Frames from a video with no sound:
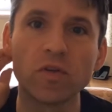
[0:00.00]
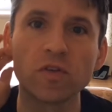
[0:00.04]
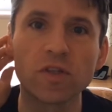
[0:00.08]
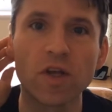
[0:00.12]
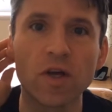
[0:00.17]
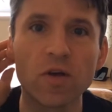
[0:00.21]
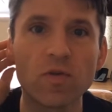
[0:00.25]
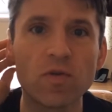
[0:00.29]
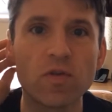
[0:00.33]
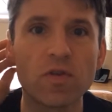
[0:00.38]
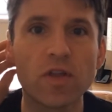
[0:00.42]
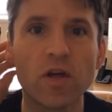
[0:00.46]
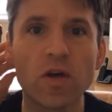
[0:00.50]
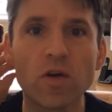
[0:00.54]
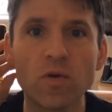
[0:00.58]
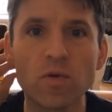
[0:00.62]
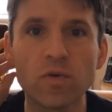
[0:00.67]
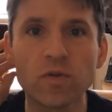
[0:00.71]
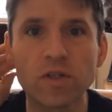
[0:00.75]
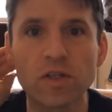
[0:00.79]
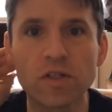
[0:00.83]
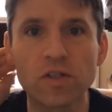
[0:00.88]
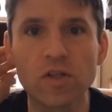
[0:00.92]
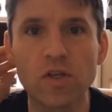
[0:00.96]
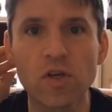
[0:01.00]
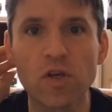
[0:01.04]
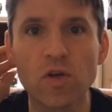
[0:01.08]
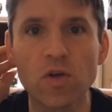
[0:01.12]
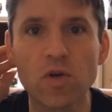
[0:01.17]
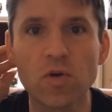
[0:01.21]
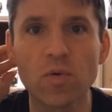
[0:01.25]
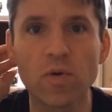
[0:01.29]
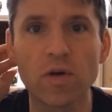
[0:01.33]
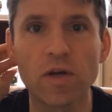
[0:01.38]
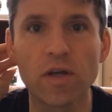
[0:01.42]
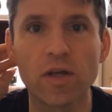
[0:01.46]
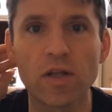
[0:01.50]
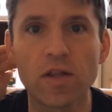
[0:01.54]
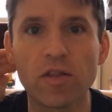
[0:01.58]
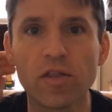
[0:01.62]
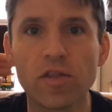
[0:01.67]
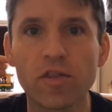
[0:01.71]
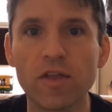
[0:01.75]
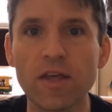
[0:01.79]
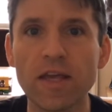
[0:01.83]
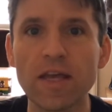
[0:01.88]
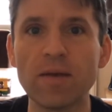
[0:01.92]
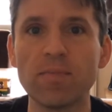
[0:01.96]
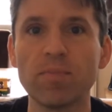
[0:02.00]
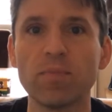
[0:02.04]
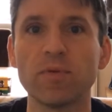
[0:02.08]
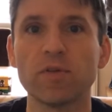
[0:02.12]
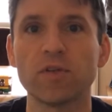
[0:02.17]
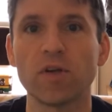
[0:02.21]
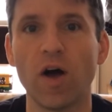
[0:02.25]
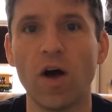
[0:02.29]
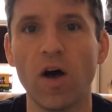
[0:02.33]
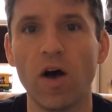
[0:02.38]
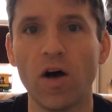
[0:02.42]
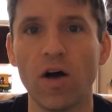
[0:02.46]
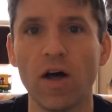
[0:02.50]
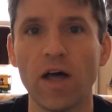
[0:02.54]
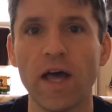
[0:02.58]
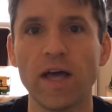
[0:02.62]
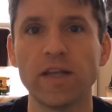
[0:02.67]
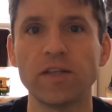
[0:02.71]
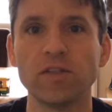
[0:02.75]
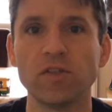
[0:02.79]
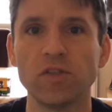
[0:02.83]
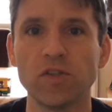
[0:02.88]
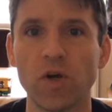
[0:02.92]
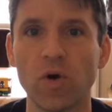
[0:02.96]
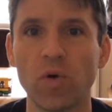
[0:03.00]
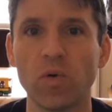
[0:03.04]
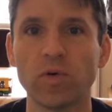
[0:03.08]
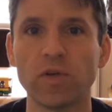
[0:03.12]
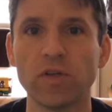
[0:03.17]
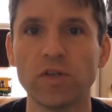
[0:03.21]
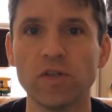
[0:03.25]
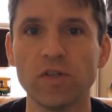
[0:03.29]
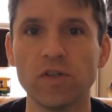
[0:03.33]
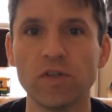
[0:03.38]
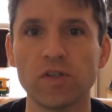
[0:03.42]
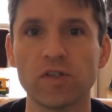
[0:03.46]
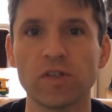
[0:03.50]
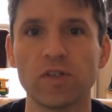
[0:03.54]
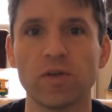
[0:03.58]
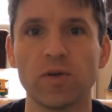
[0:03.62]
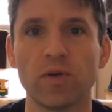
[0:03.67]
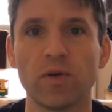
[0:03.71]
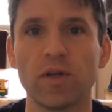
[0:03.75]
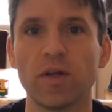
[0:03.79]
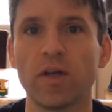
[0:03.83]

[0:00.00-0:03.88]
So those two themes are head and shoulders